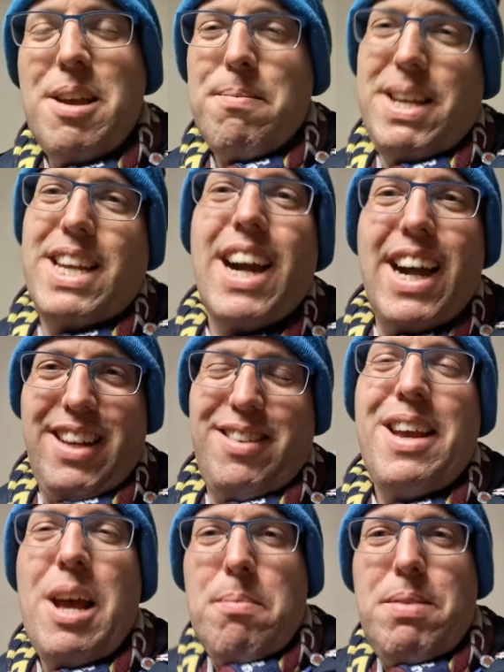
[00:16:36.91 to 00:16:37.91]
be kind.
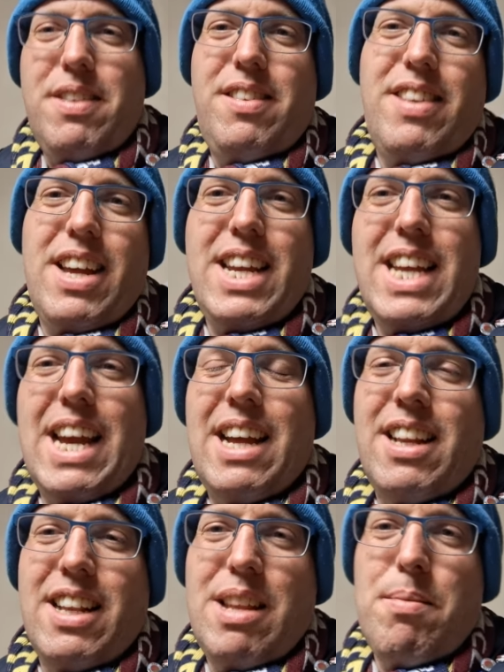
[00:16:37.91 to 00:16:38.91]
But
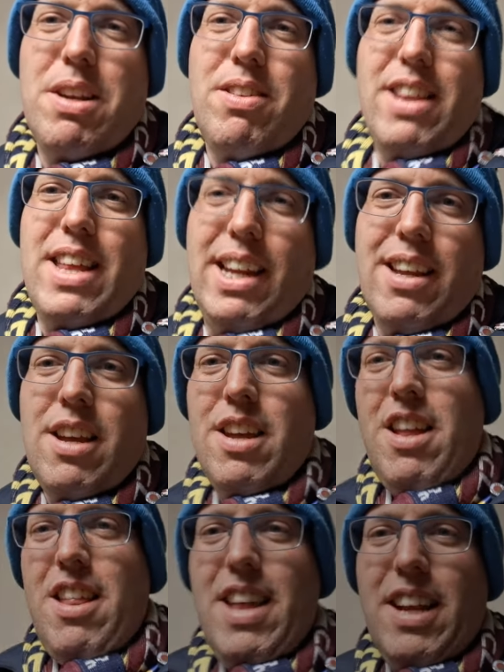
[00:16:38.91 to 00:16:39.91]
let me know what you think.
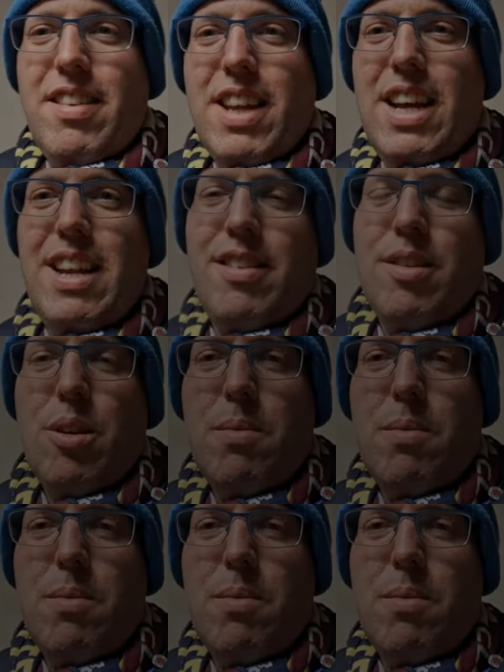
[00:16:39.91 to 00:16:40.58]
Thanks, guys.